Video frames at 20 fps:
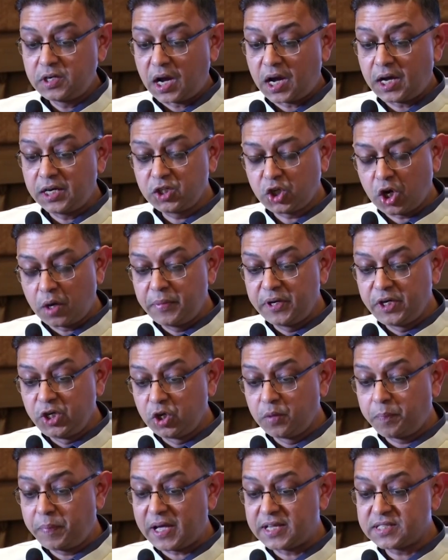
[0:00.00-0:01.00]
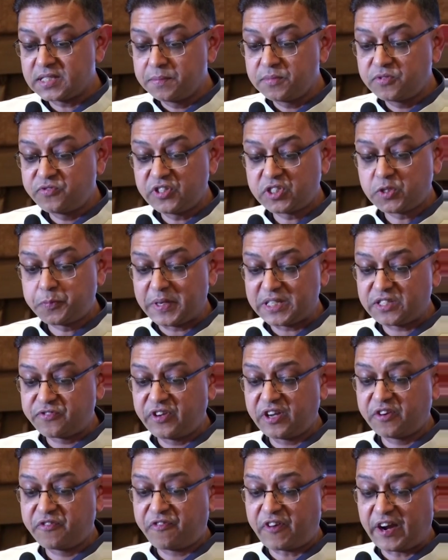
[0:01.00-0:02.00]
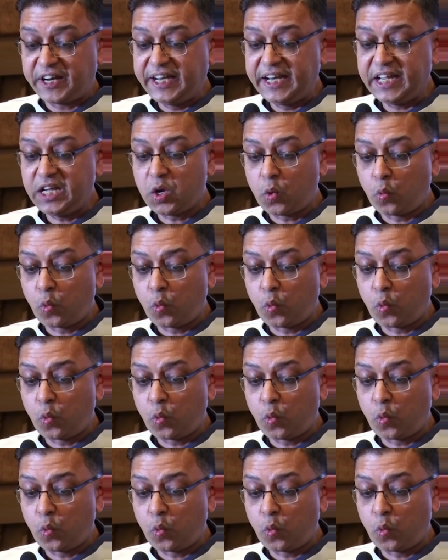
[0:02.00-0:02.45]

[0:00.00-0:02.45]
Uncommon neoplasms with specific finding.